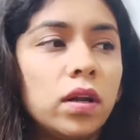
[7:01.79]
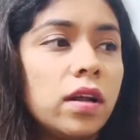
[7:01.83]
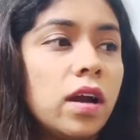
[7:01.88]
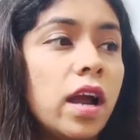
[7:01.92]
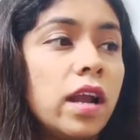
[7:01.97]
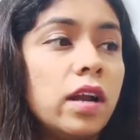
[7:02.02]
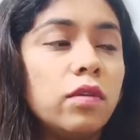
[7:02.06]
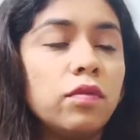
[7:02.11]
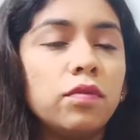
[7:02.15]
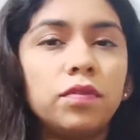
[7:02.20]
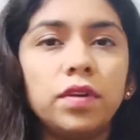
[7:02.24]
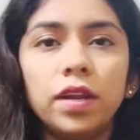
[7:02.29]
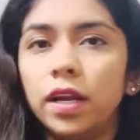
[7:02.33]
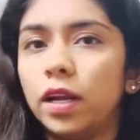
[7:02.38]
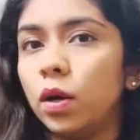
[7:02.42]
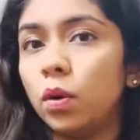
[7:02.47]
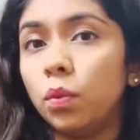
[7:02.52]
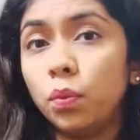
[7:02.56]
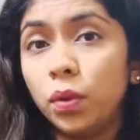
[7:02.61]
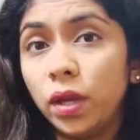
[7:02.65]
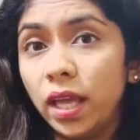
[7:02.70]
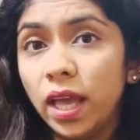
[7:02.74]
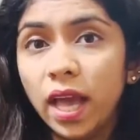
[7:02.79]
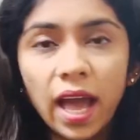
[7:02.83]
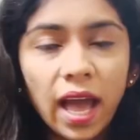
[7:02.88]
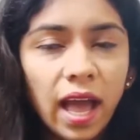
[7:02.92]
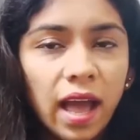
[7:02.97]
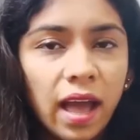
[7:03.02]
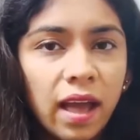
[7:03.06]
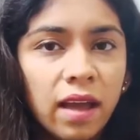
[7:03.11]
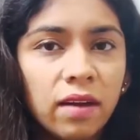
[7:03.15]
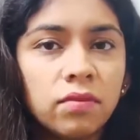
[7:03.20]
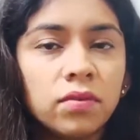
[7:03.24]
kind of data we
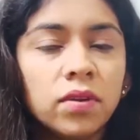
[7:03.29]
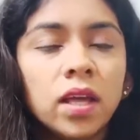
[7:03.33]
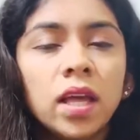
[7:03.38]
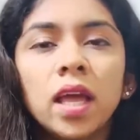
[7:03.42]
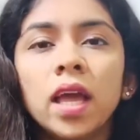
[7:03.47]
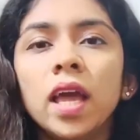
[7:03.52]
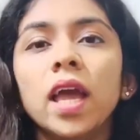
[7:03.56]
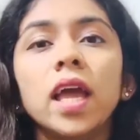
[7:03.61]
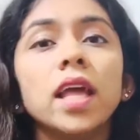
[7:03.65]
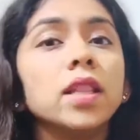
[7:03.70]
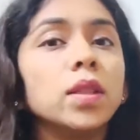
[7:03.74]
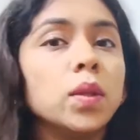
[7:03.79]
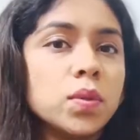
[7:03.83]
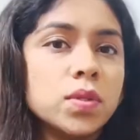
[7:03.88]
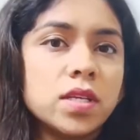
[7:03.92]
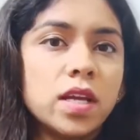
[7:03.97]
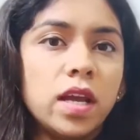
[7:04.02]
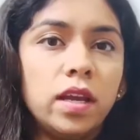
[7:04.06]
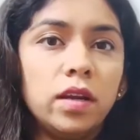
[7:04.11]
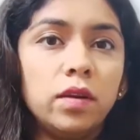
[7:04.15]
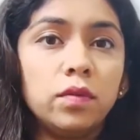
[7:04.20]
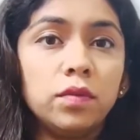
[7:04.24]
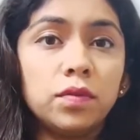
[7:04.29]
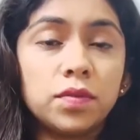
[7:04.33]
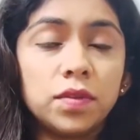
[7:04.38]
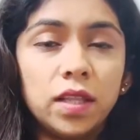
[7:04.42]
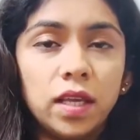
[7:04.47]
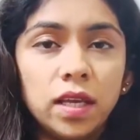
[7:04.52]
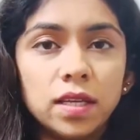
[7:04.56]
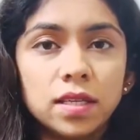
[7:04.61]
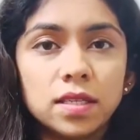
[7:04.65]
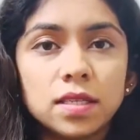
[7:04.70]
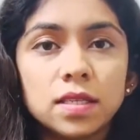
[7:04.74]
have, and those kind of
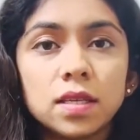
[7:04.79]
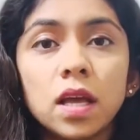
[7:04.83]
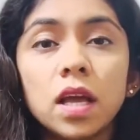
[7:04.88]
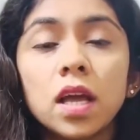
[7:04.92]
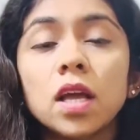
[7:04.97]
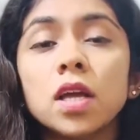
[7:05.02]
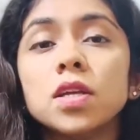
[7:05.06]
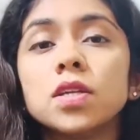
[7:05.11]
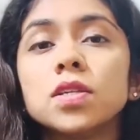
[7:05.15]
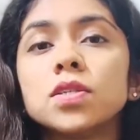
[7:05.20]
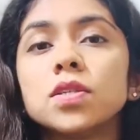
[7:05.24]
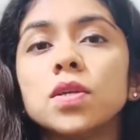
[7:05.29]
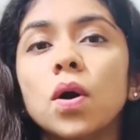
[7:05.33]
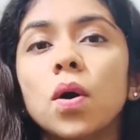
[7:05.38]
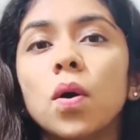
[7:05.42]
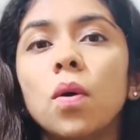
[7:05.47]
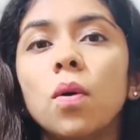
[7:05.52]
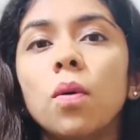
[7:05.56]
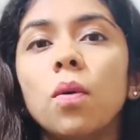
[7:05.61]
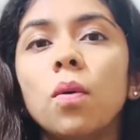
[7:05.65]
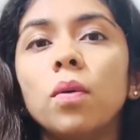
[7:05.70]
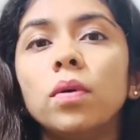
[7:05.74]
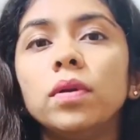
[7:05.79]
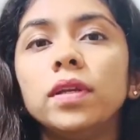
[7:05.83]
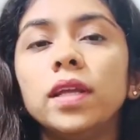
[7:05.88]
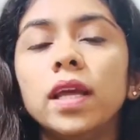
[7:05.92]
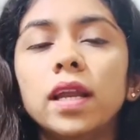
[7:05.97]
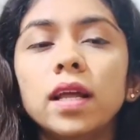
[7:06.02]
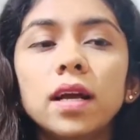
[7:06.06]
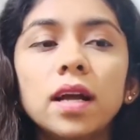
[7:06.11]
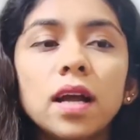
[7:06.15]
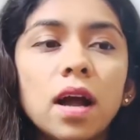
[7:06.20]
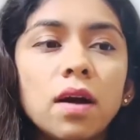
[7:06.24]
things. So
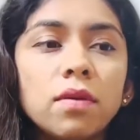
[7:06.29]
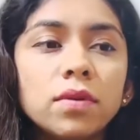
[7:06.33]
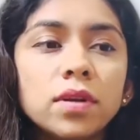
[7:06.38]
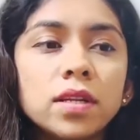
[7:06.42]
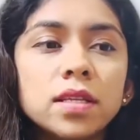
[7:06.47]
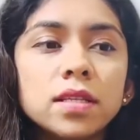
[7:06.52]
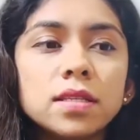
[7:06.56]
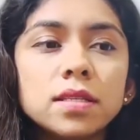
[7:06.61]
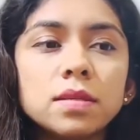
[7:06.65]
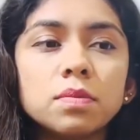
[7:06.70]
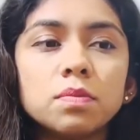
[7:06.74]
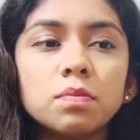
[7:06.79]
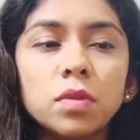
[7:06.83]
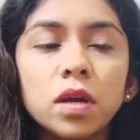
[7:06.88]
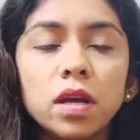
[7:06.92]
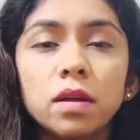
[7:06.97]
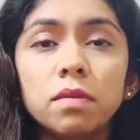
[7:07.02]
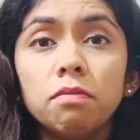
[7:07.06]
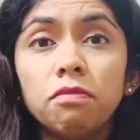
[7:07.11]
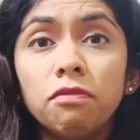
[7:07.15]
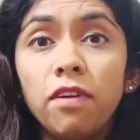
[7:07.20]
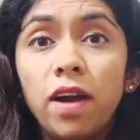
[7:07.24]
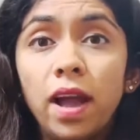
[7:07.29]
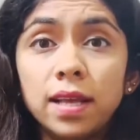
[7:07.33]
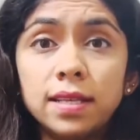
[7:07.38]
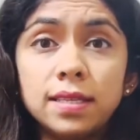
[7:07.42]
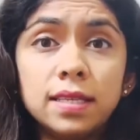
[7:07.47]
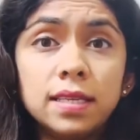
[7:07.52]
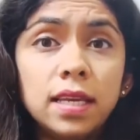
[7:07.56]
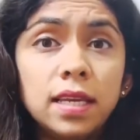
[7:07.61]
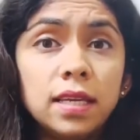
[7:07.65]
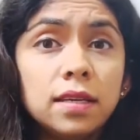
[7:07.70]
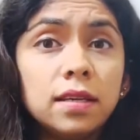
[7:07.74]
data governance
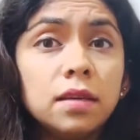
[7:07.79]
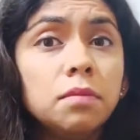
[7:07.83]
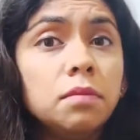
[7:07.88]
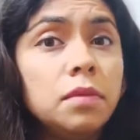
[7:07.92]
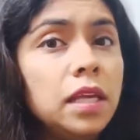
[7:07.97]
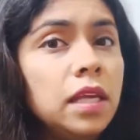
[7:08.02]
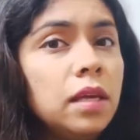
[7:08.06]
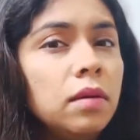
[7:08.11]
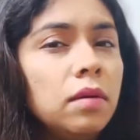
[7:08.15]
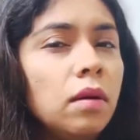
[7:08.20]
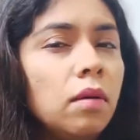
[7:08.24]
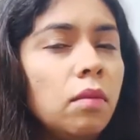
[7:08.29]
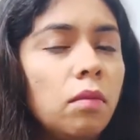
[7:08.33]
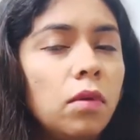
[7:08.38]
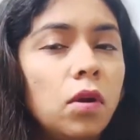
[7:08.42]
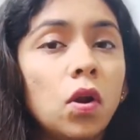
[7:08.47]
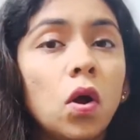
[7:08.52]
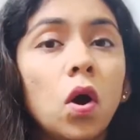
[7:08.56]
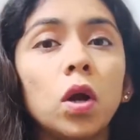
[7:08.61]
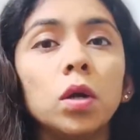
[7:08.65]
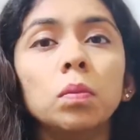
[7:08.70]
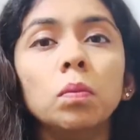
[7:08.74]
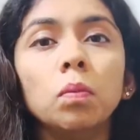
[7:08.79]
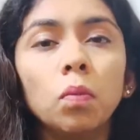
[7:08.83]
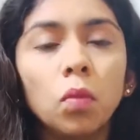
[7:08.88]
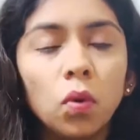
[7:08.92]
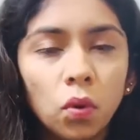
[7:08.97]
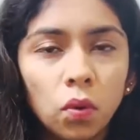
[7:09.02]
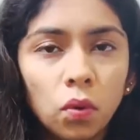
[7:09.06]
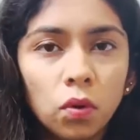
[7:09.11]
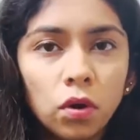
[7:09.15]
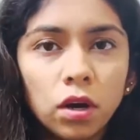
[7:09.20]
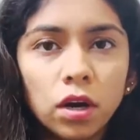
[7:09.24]
fascinated me a lot
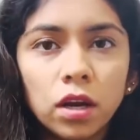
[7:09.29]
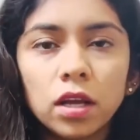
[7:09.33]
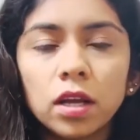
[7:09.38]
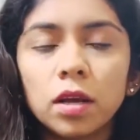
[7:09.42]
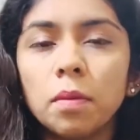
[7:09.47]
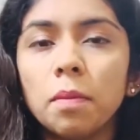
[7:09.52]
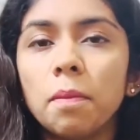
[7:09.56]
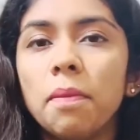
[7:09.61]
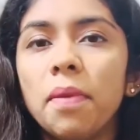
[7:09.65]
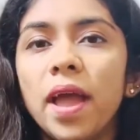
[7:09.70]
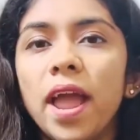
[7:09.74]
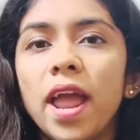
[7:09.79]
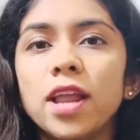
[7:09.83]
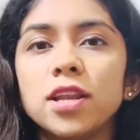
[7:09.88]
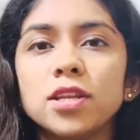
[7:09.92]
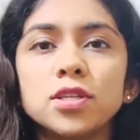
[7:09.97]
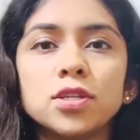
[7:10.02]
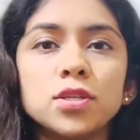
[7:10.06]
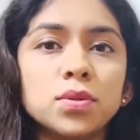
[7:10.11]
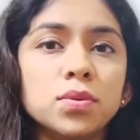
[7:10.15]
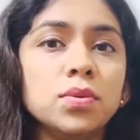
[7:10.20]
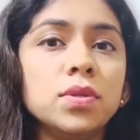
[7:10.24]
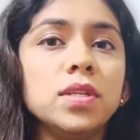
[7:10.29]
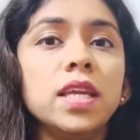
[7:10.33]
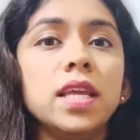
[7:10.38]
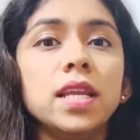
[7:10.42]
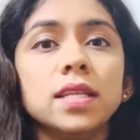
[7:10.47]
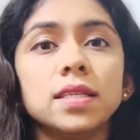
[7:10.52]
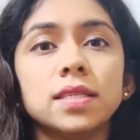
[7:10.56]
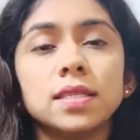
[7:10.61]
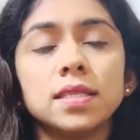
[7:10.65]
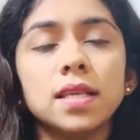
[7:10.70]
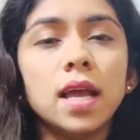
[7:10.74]
more compared to
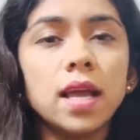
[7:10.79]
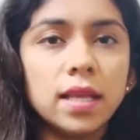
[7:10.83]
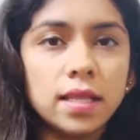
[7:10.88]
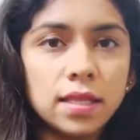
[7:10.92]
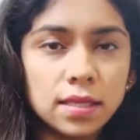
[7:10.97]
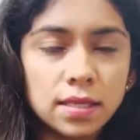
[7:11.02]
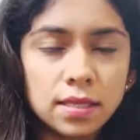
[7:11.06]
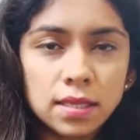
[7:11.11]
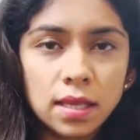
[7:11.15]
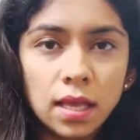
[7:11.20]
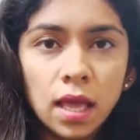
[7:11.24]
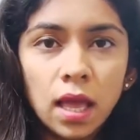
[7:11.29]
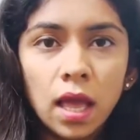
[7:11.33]
data science.